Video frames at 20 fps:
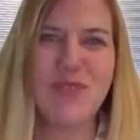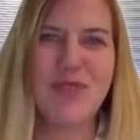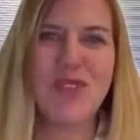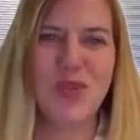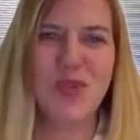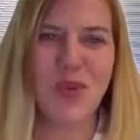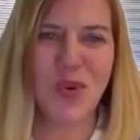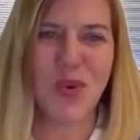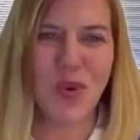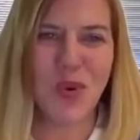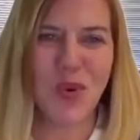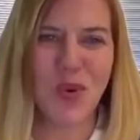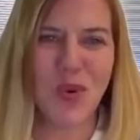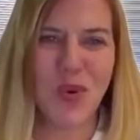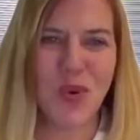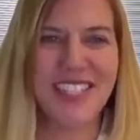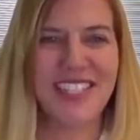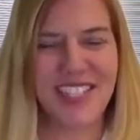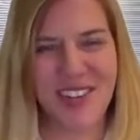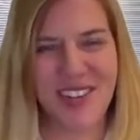I'm
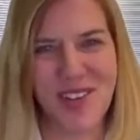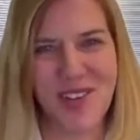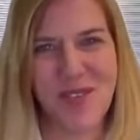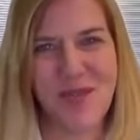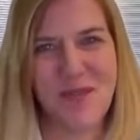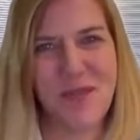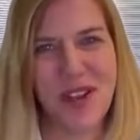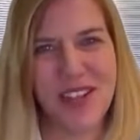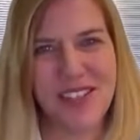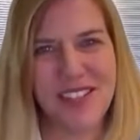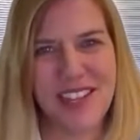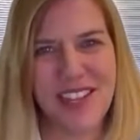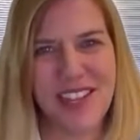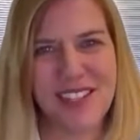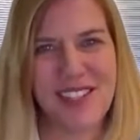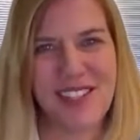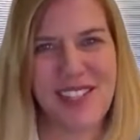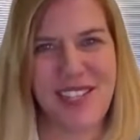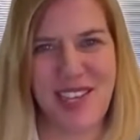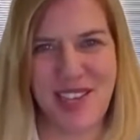Joy Ditto, President
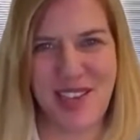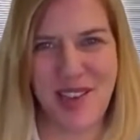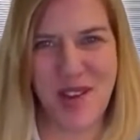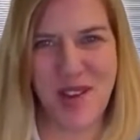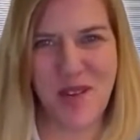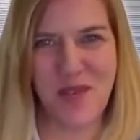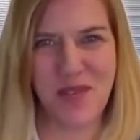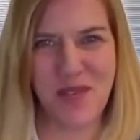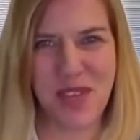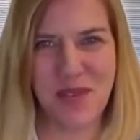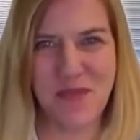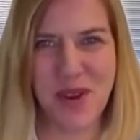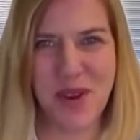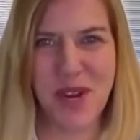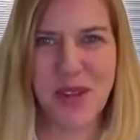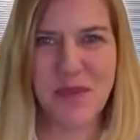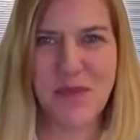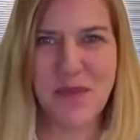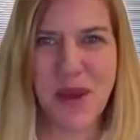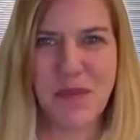and CEO of the
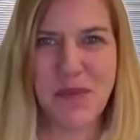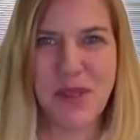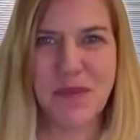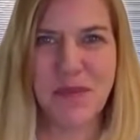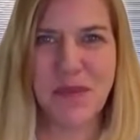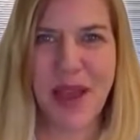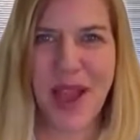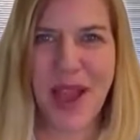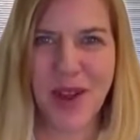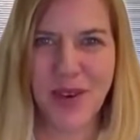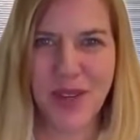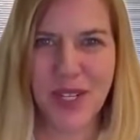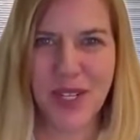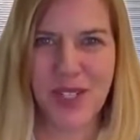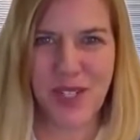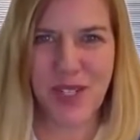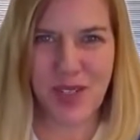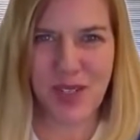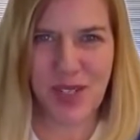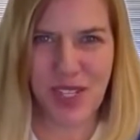American Public Power
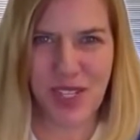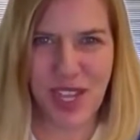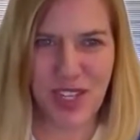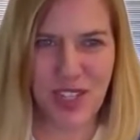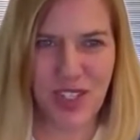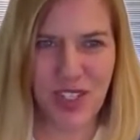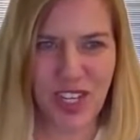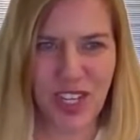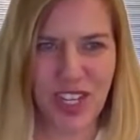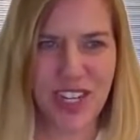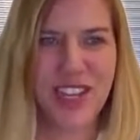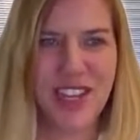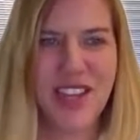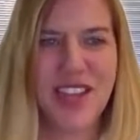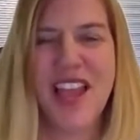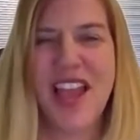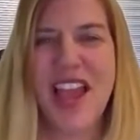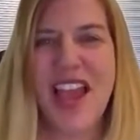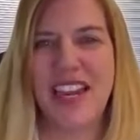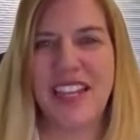Association,
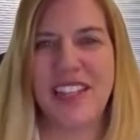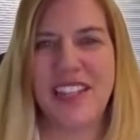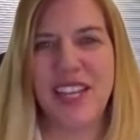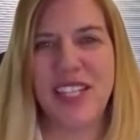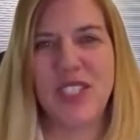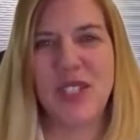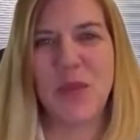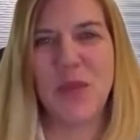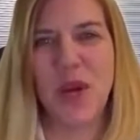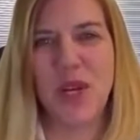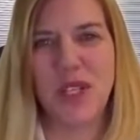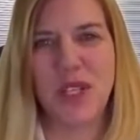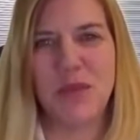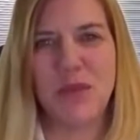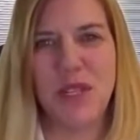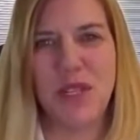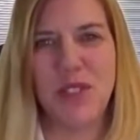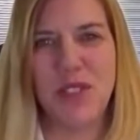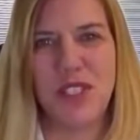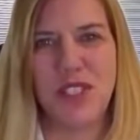and I'd like to
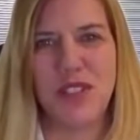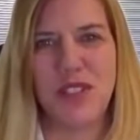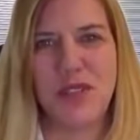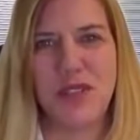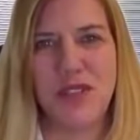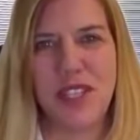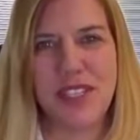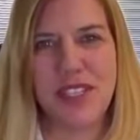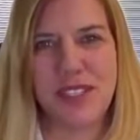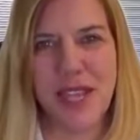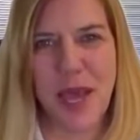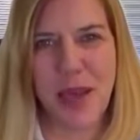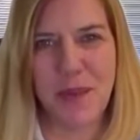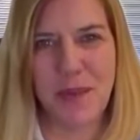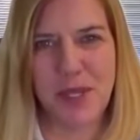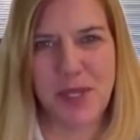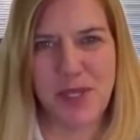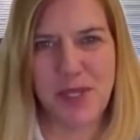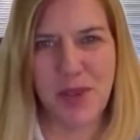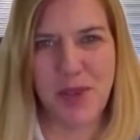welcome you to this
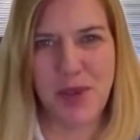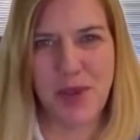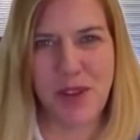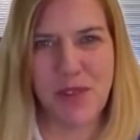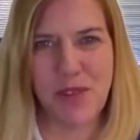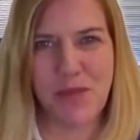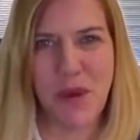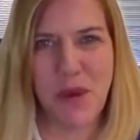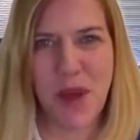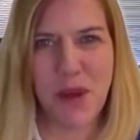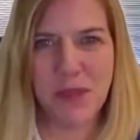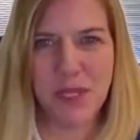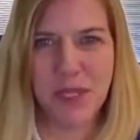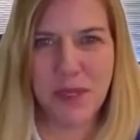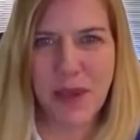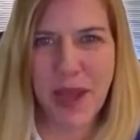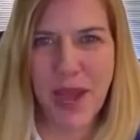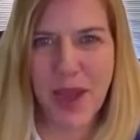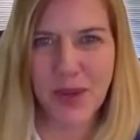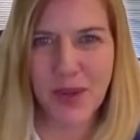episode of
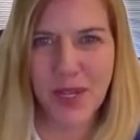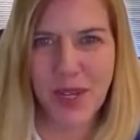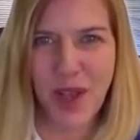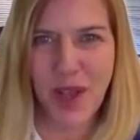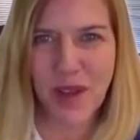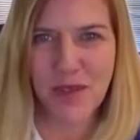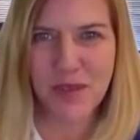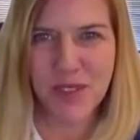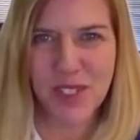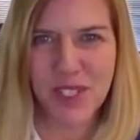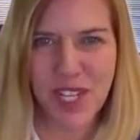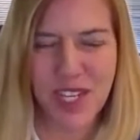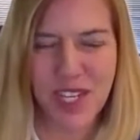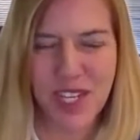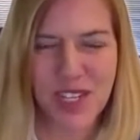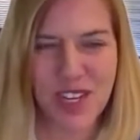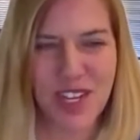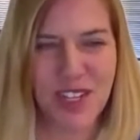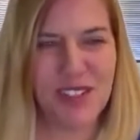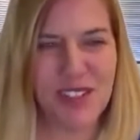Public Power
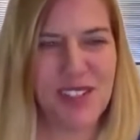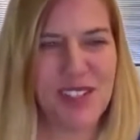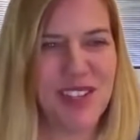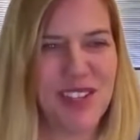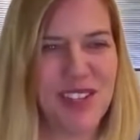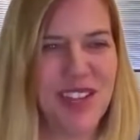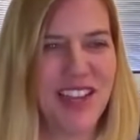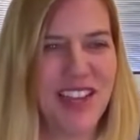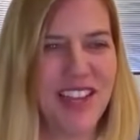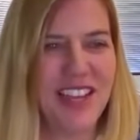Conversations.